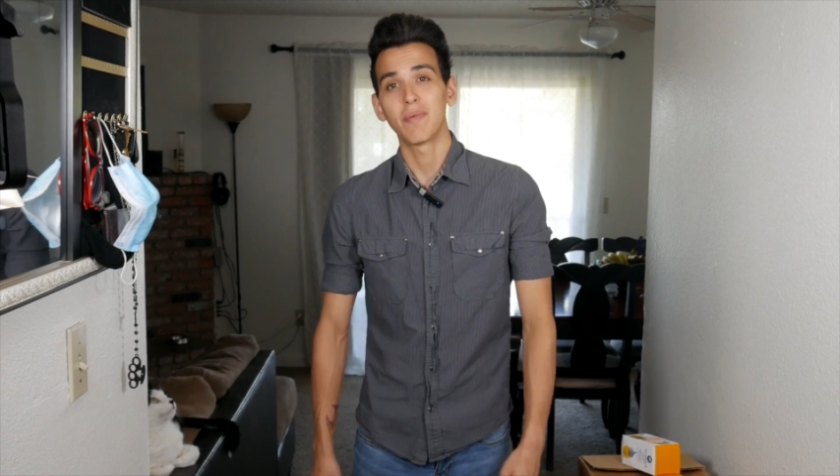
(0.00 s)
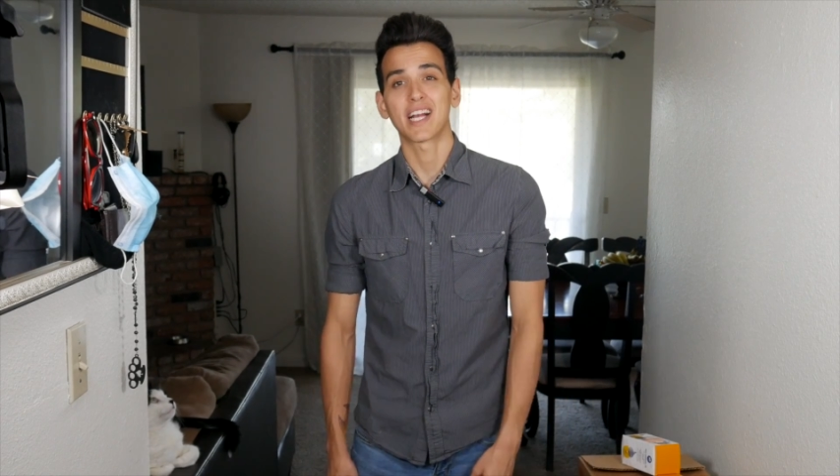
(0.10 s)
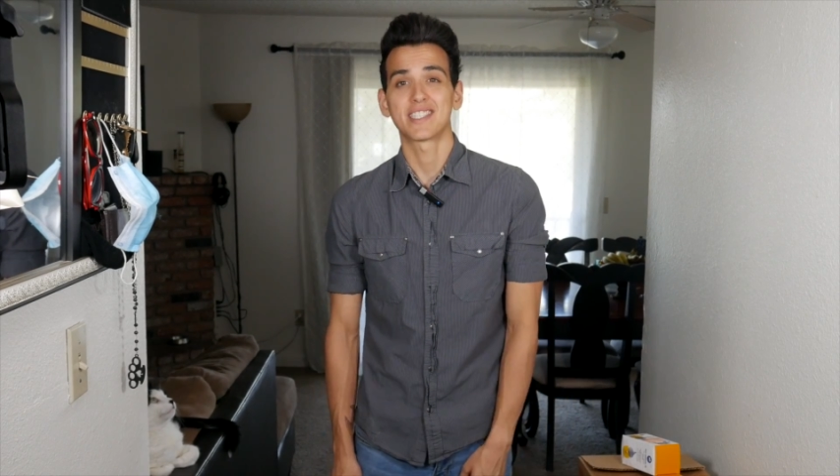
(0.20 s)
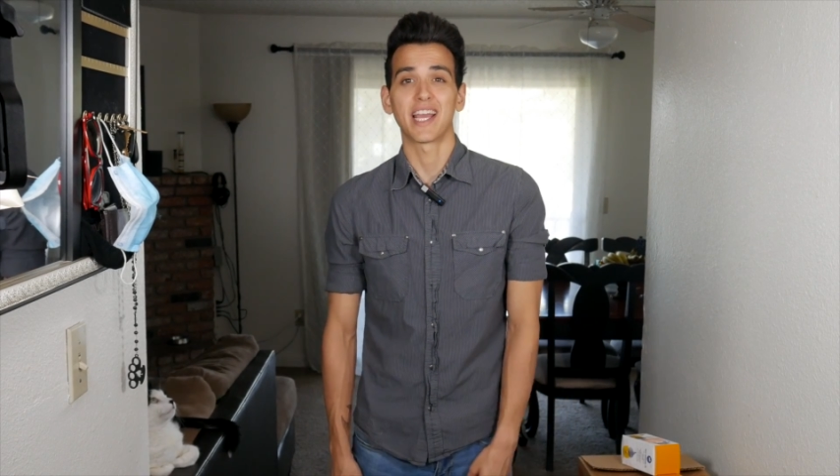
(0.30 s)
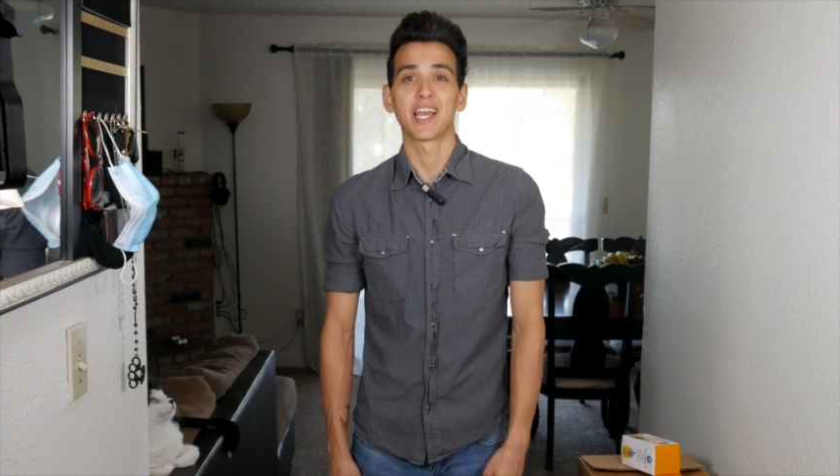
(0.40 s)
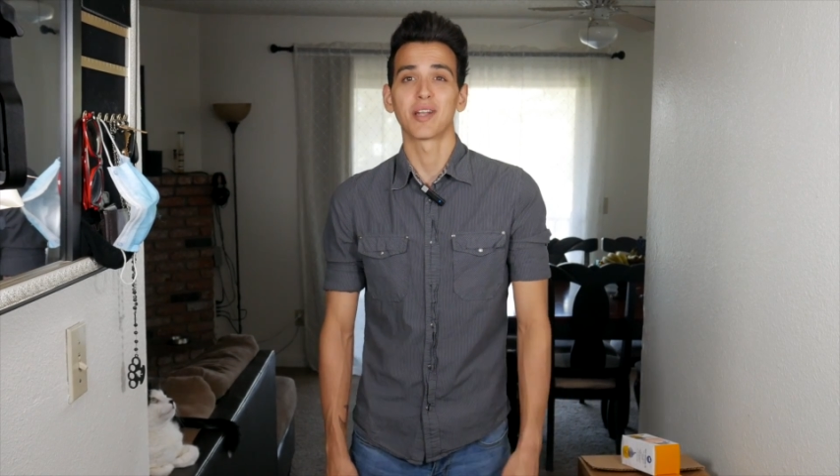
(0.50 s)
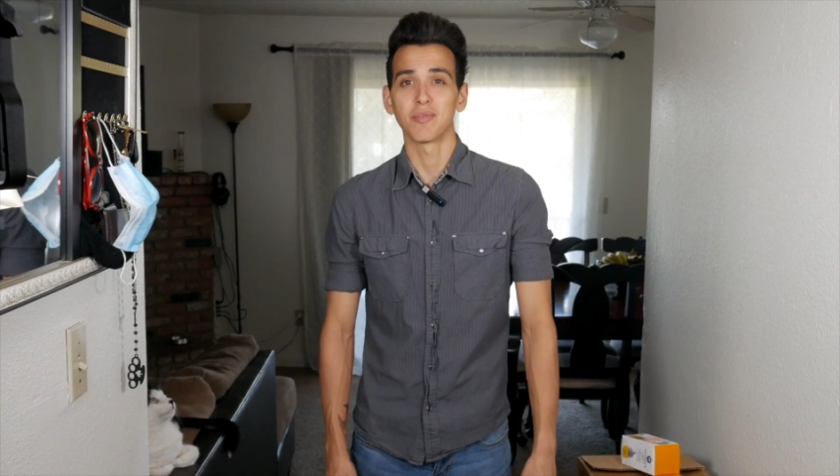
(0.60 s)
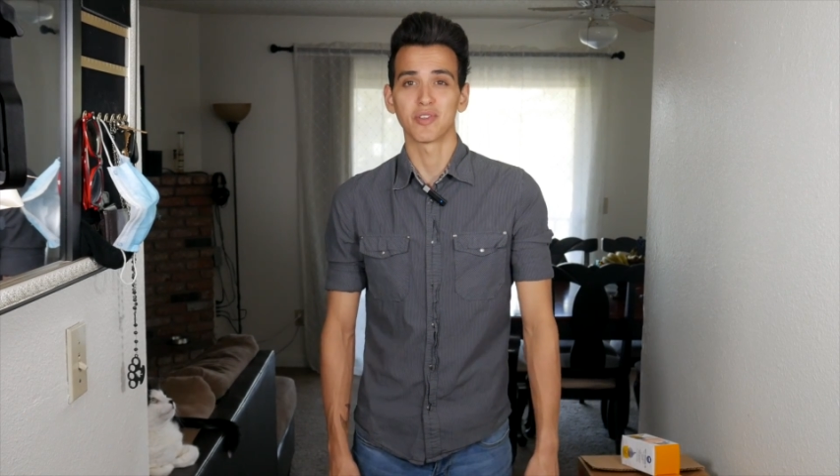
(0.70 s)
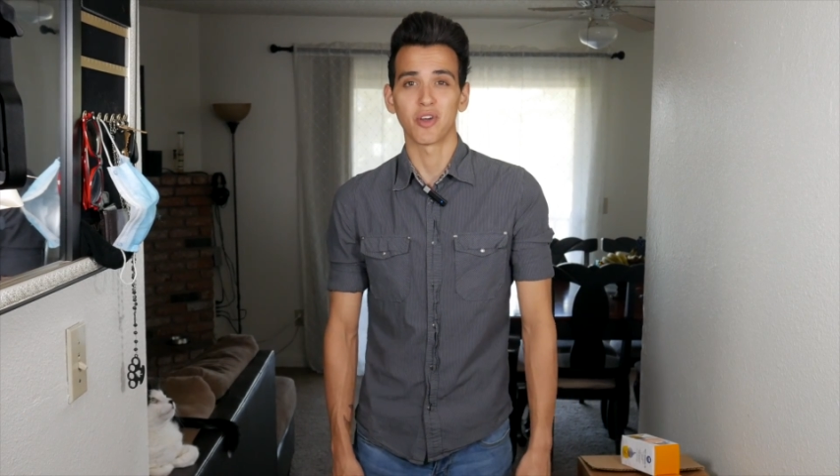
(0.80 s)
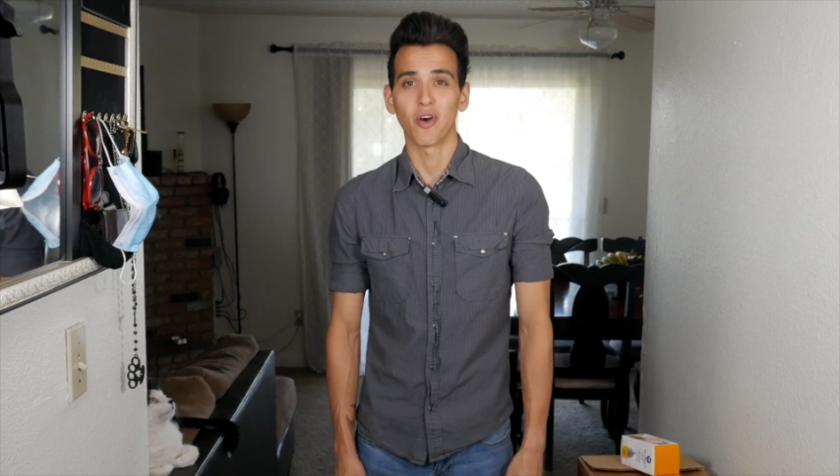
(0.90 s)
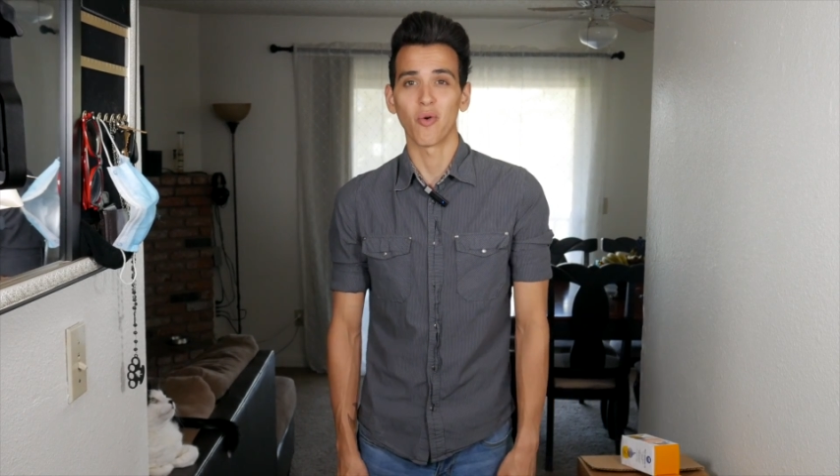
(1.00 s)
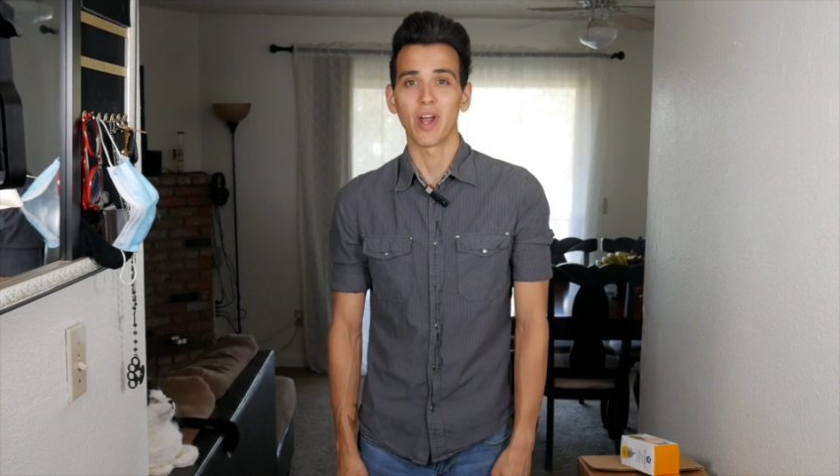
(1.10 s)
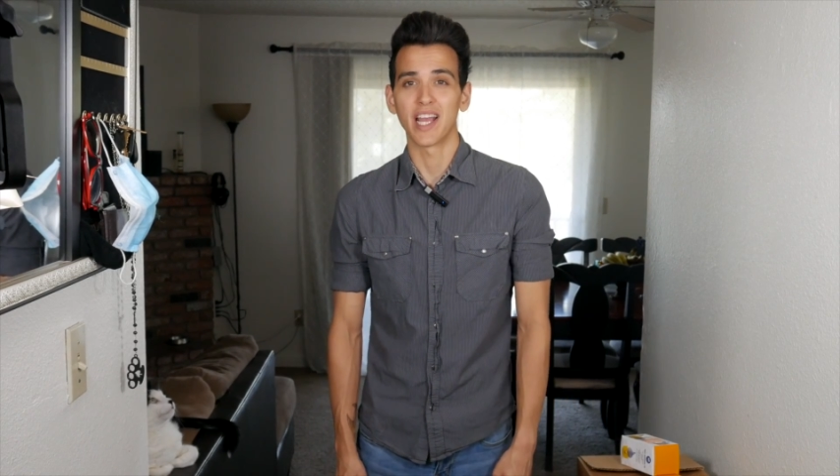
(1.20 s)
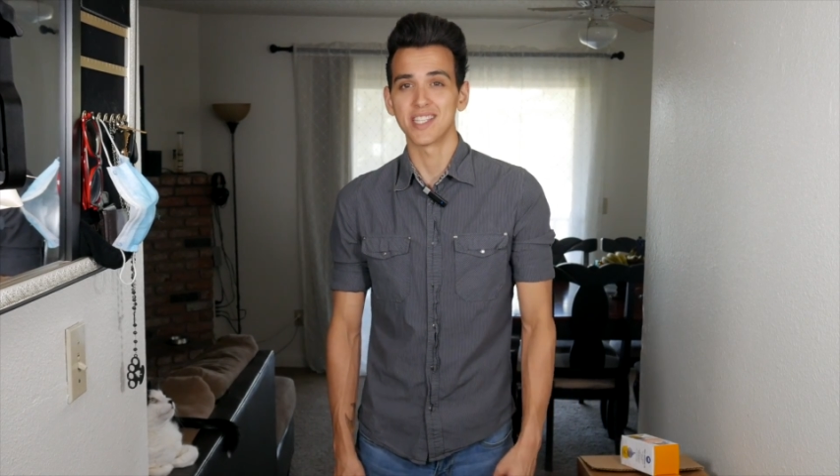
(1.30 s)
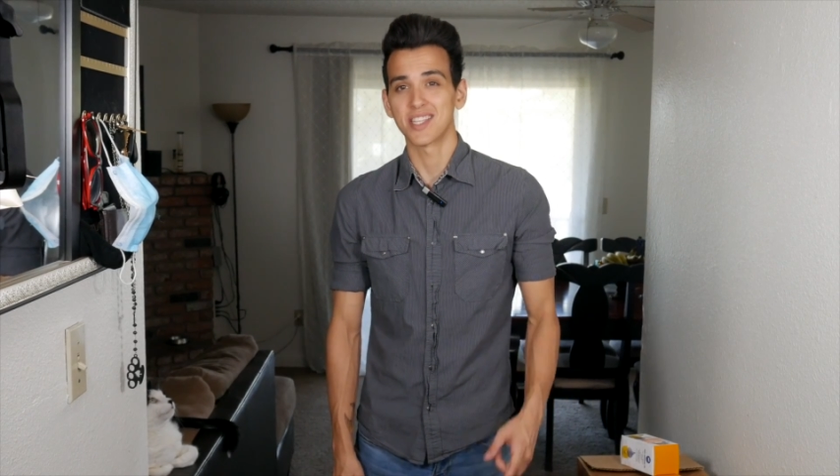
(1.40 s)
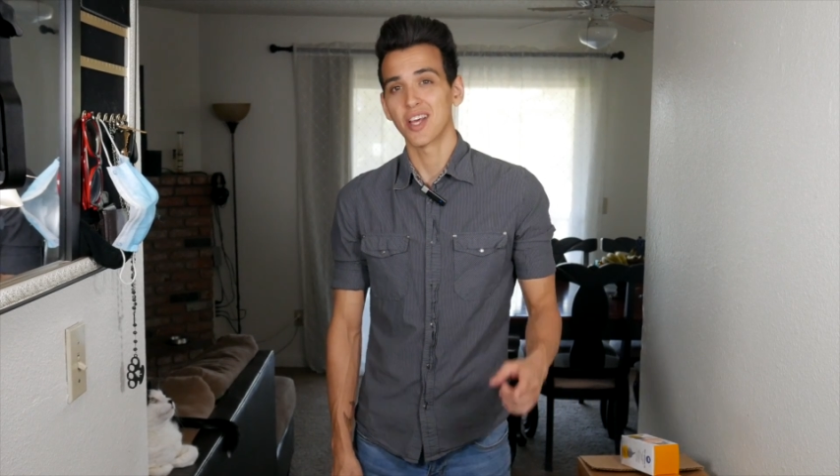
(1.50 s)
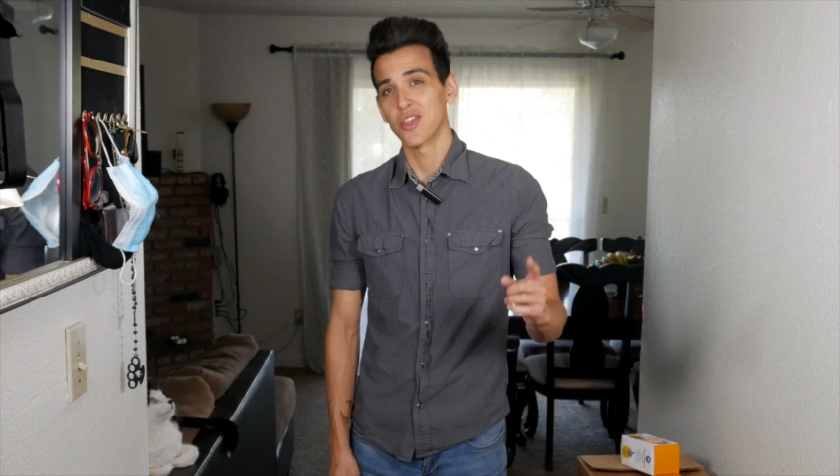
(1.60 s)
back to Animals Always,